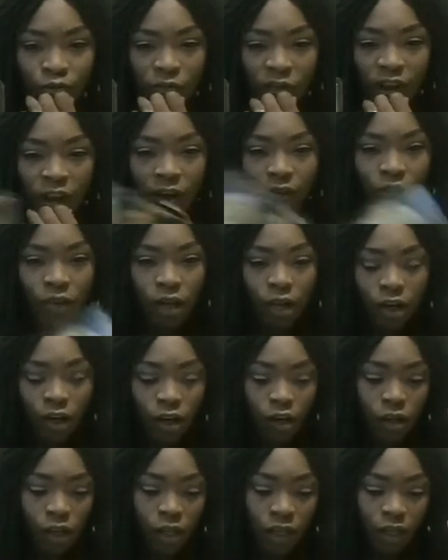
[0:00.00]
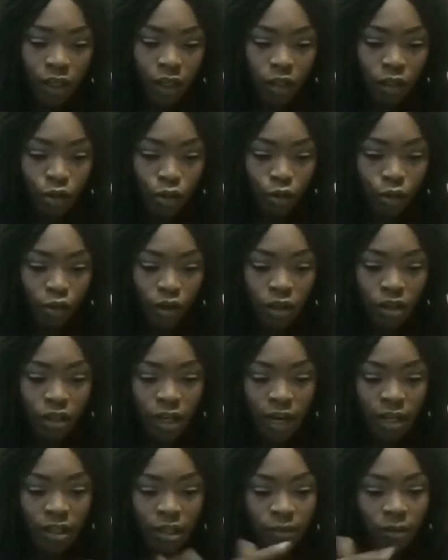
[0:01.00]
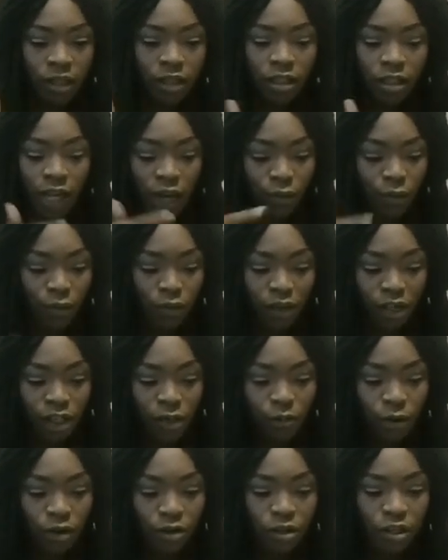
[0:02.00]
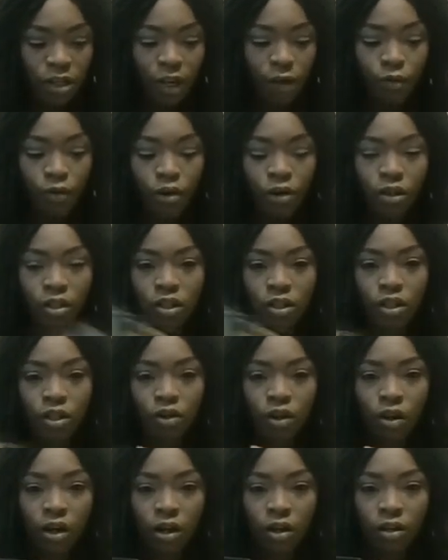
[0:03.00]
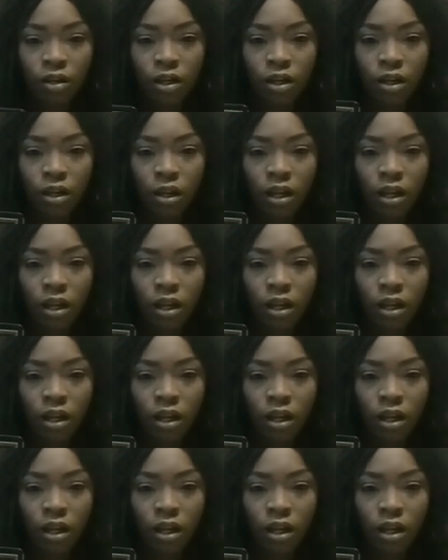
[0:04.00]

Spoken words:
I feel like you're leaning towards like something stable with this person, like wanting to start